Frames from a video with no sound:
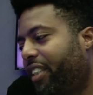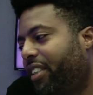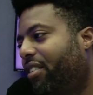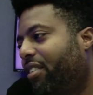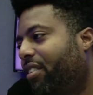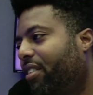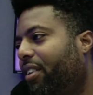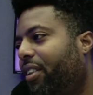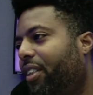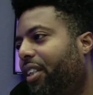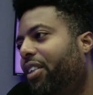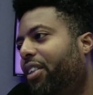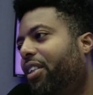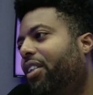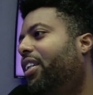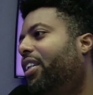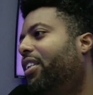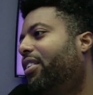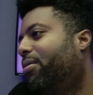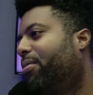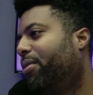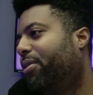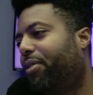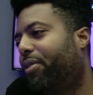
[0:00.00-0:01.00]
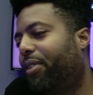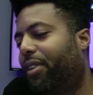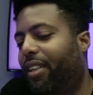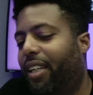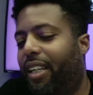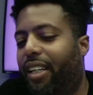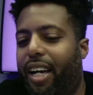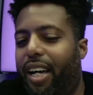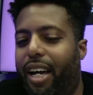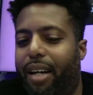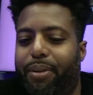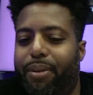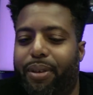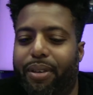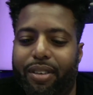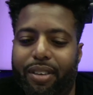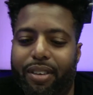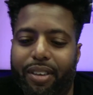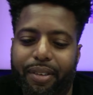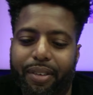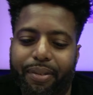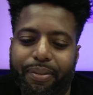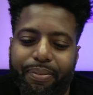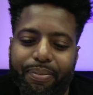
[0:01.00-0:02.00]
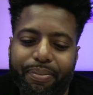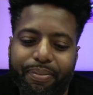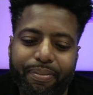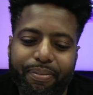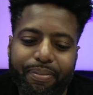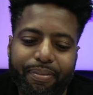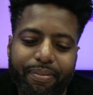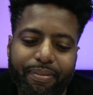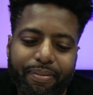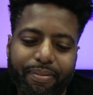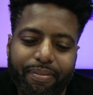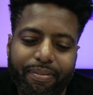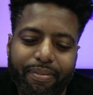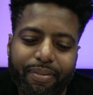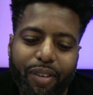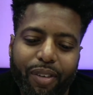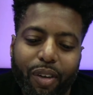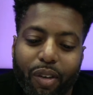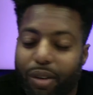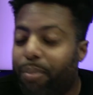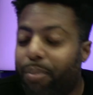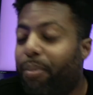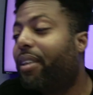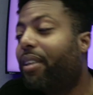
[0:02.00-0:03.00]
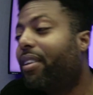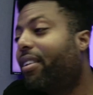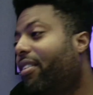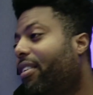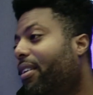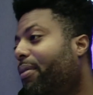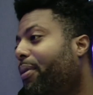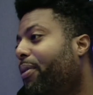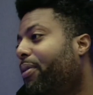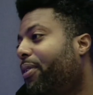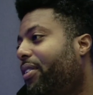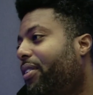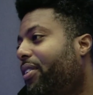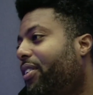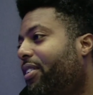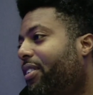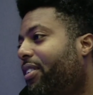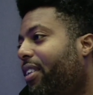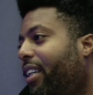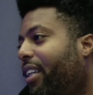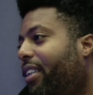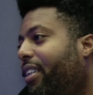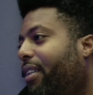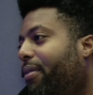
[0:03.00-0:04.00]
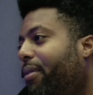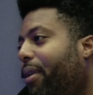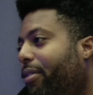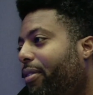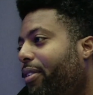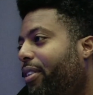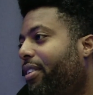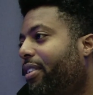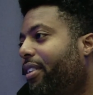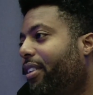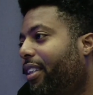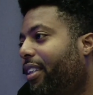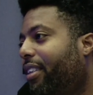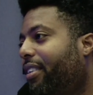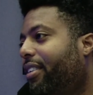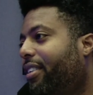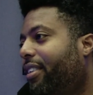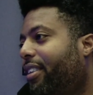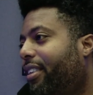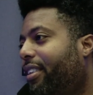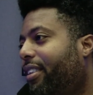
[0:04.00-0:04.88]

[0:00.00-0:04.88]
will kill us before that happens. So. Dude, the Mississippi River is drying up. Have you seen that shit?